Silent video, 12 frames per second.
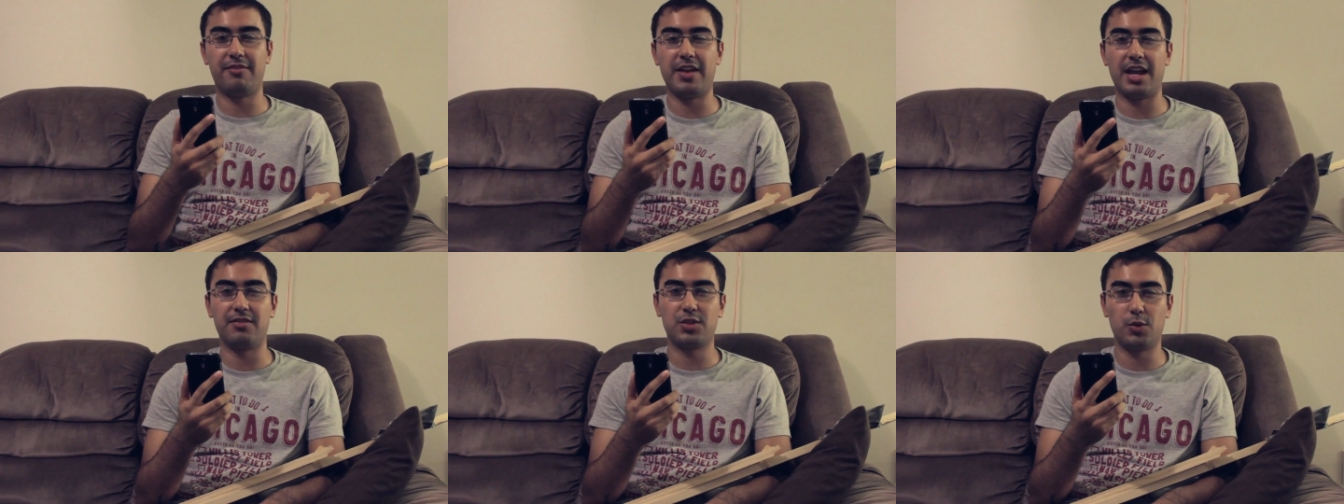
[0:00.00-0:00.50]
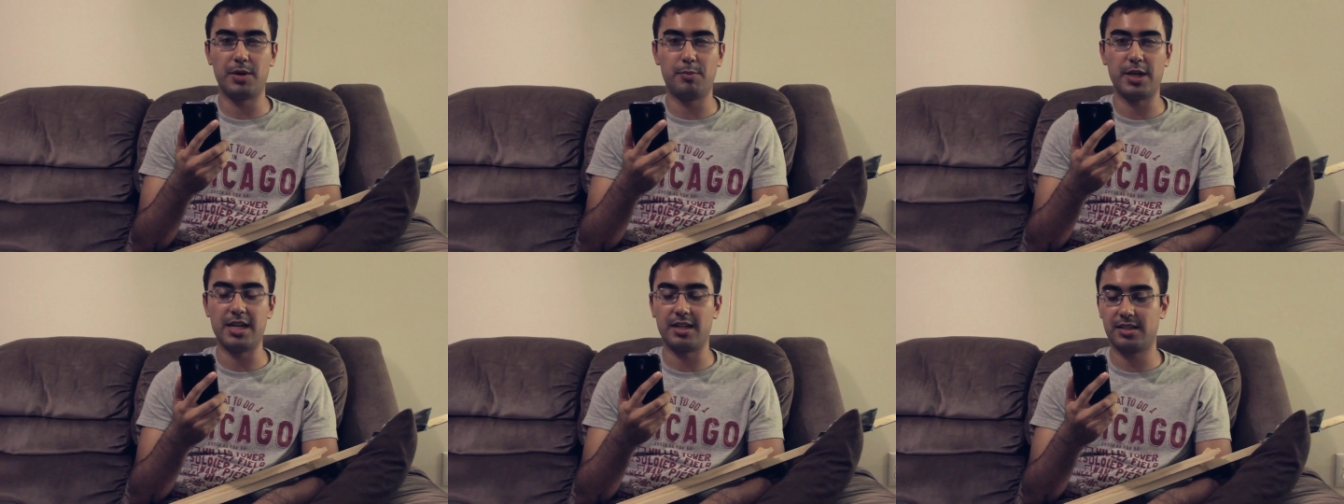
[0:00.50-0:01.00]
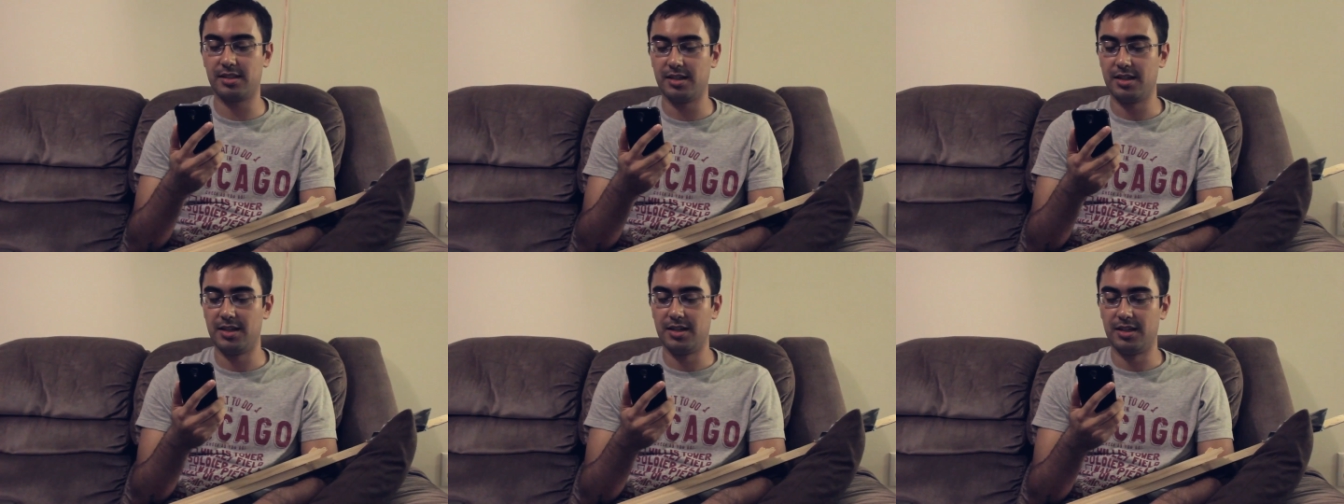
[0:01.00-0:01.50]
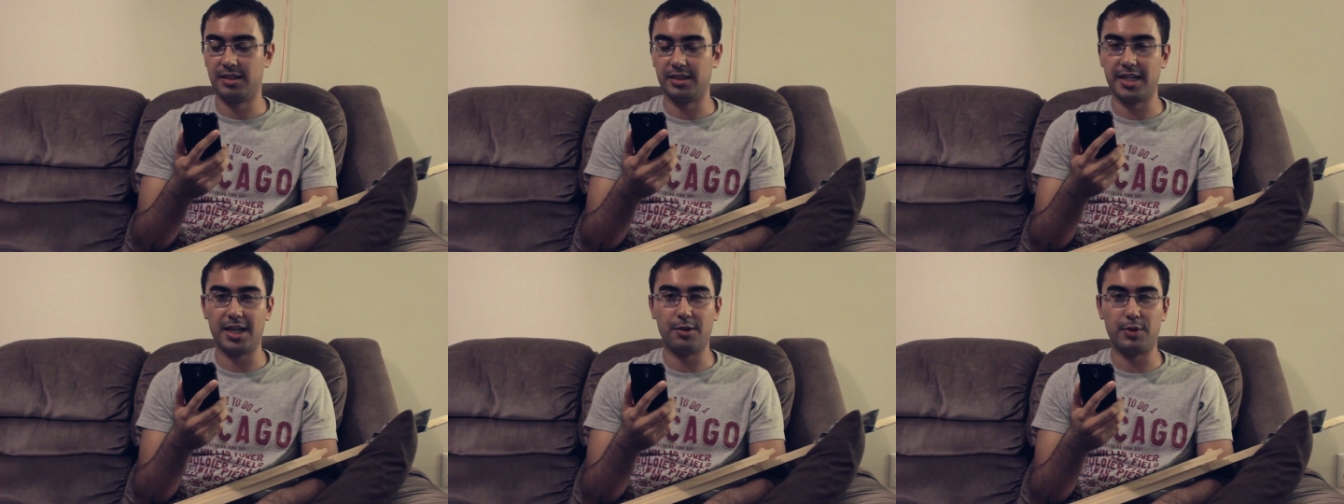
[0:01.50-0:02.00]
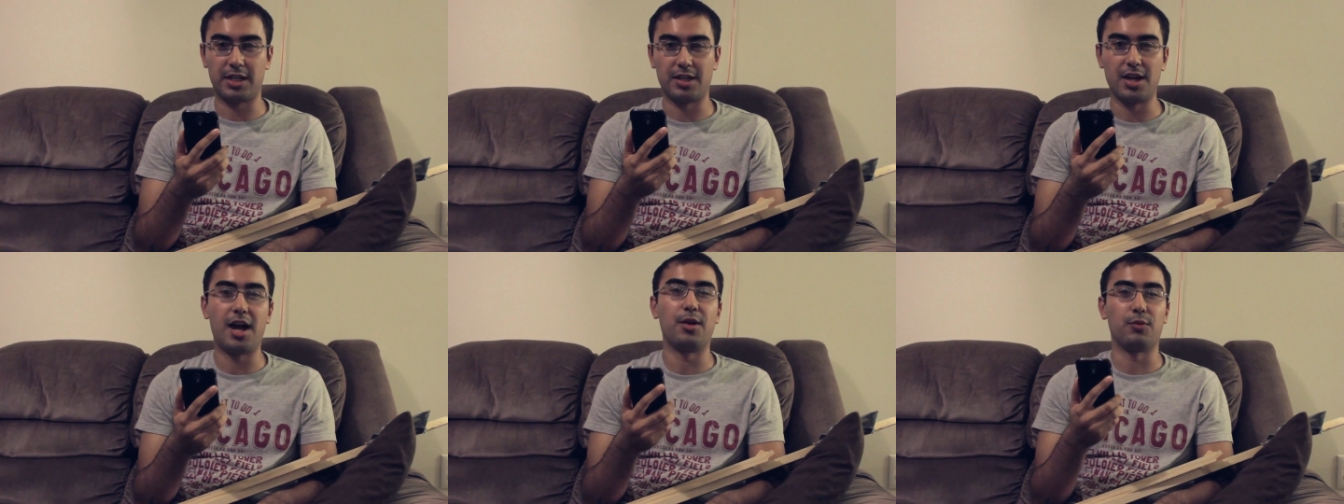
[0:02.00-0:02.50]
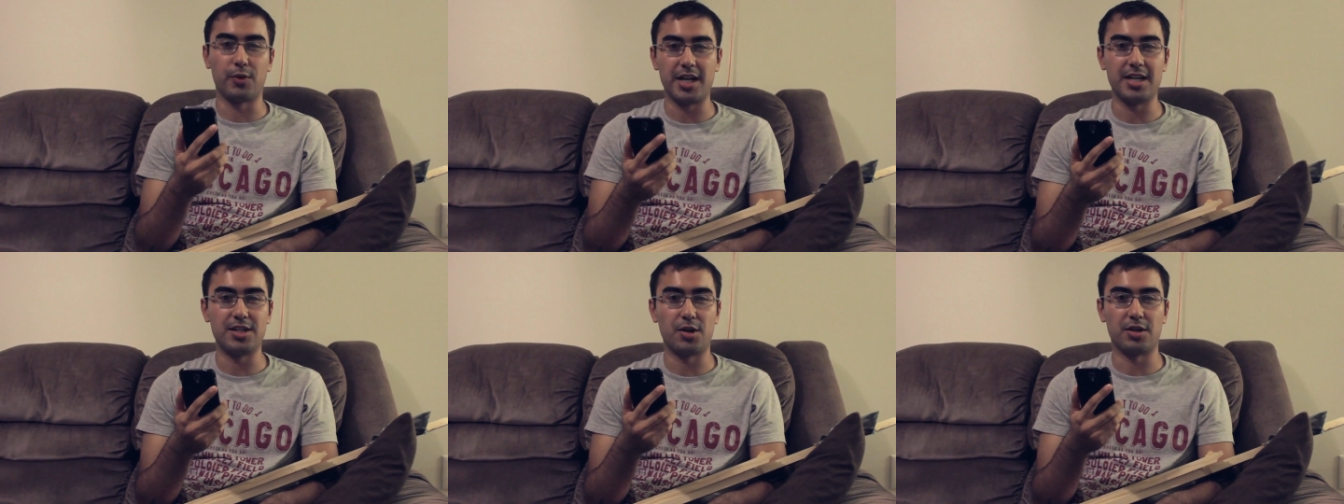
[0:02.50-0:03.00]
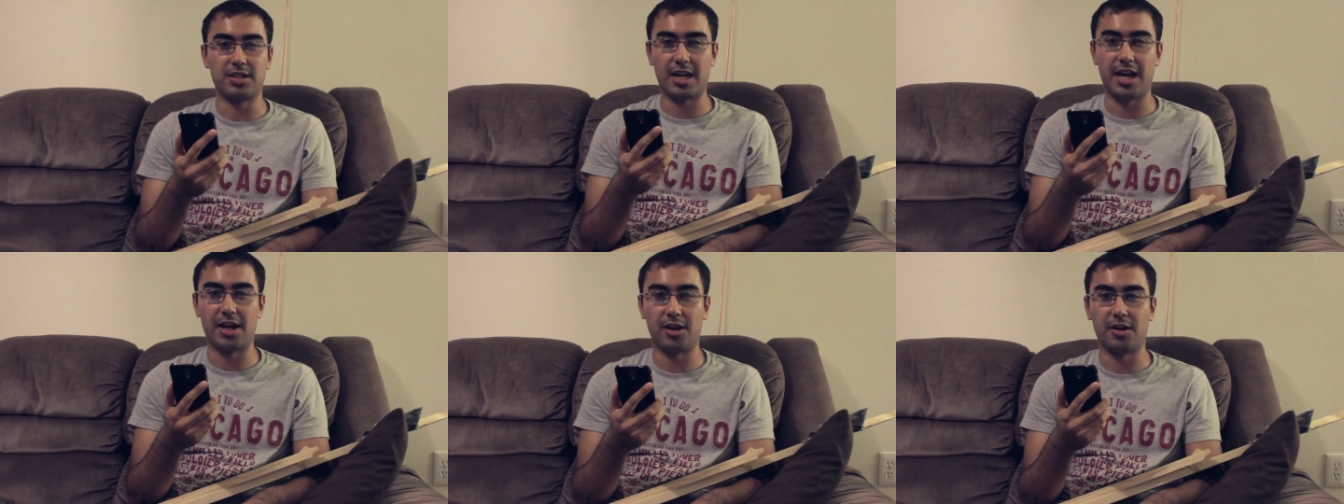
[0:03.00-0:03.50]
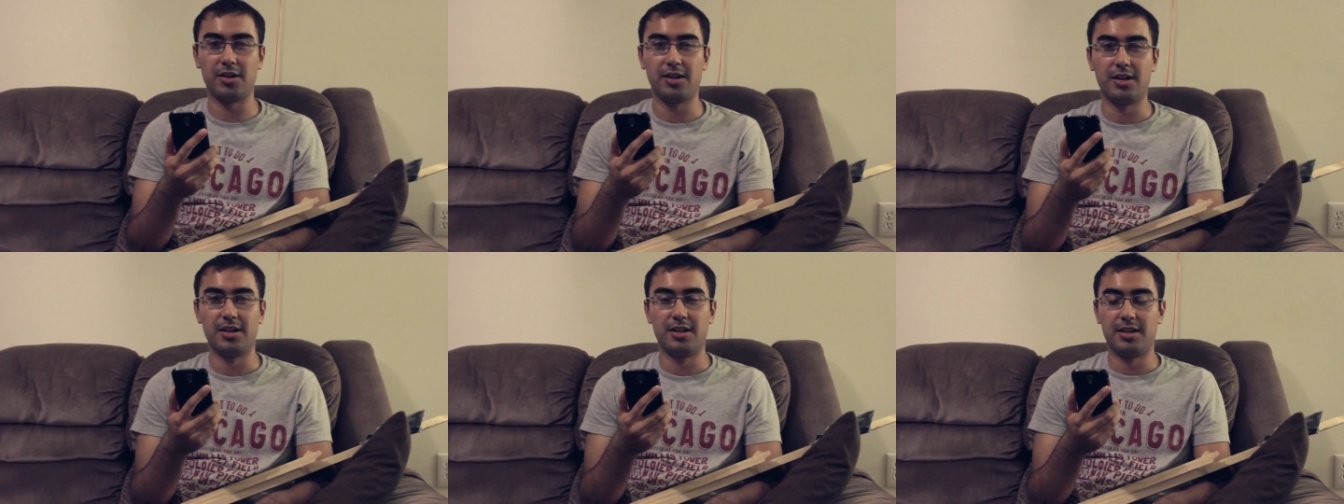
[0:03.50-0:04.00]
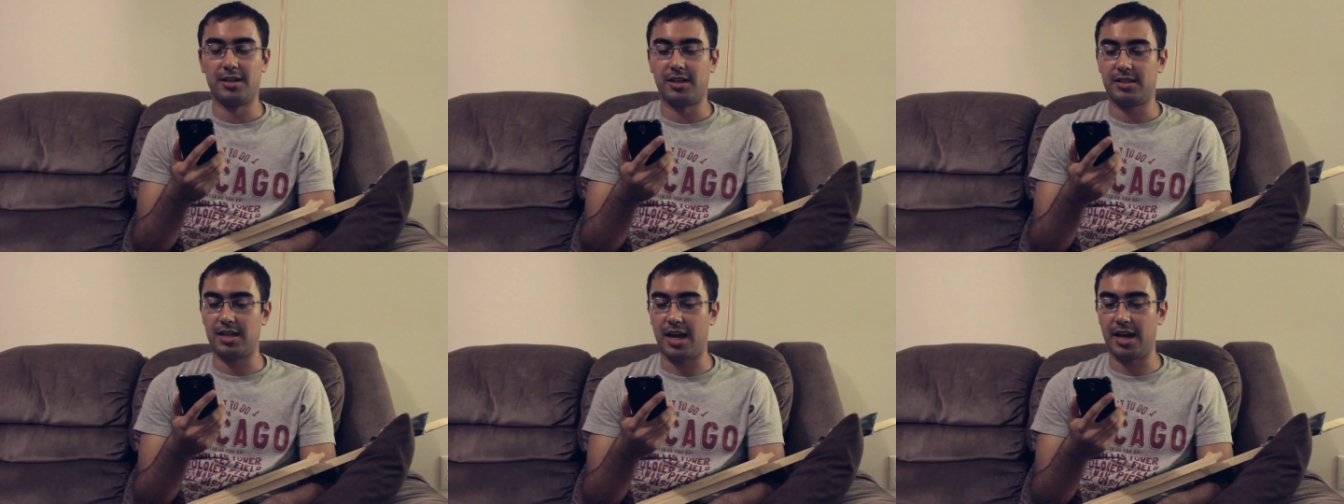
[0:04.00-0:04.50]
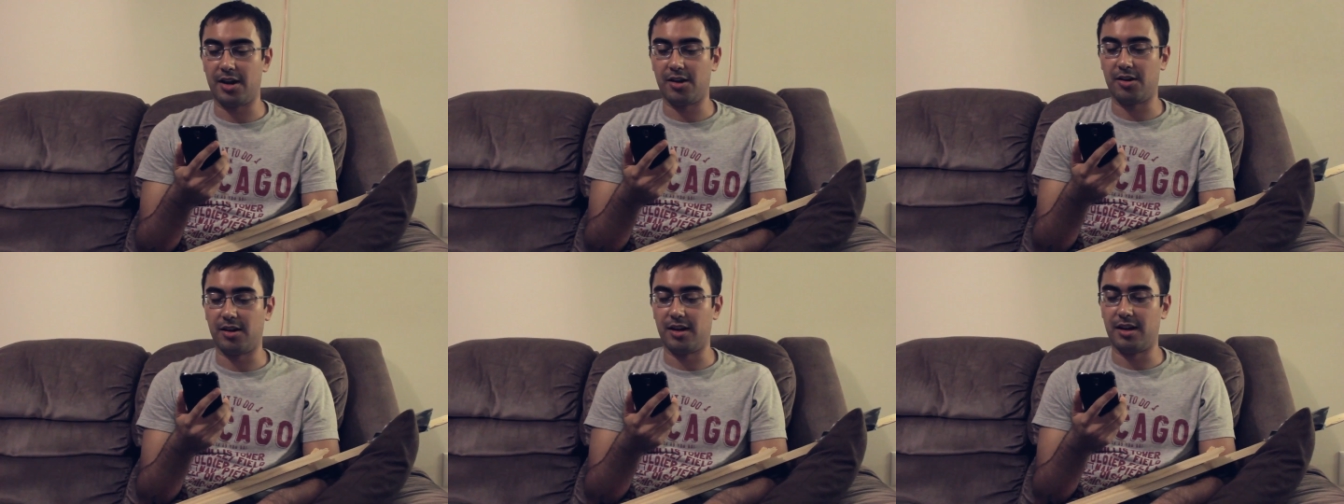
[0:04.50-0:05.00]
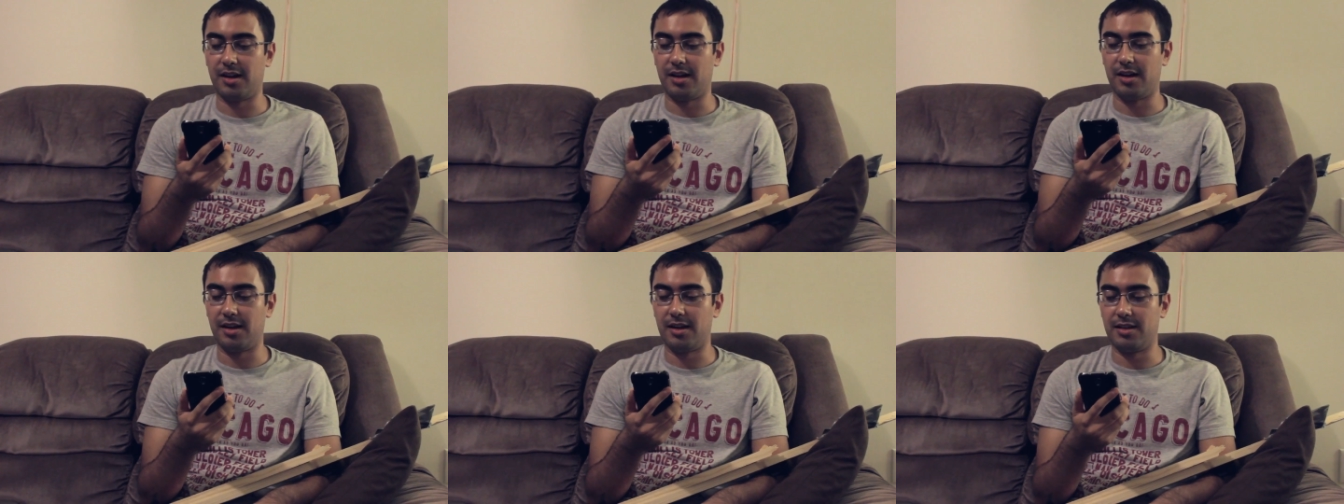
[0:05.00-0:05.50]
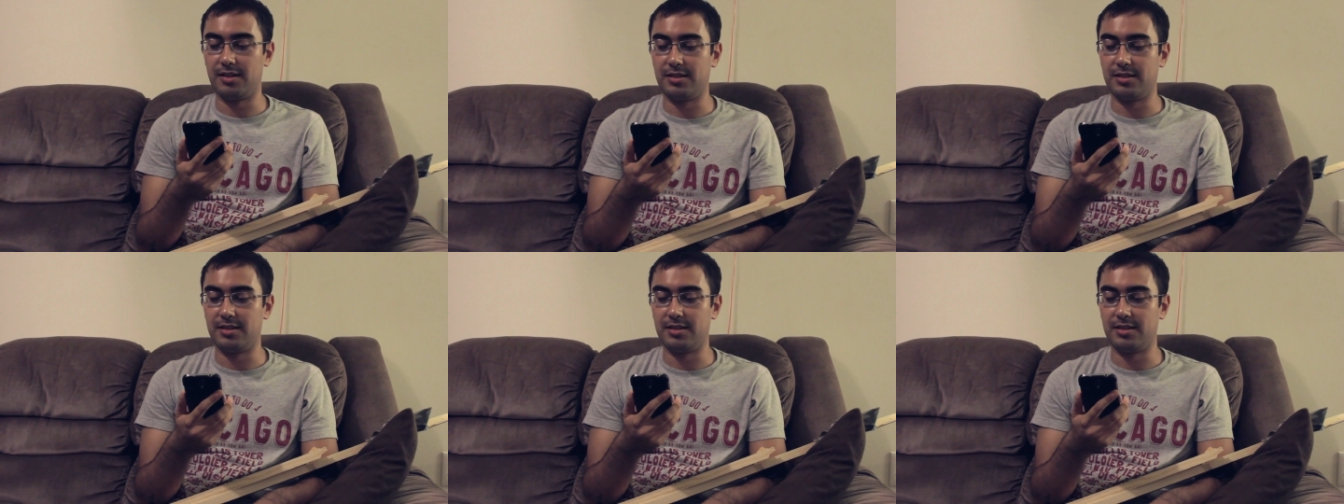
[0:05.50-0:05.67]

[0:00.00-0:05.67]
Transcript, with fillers: fan of Twin Peaks. Leah, we could not read your entire entire uh,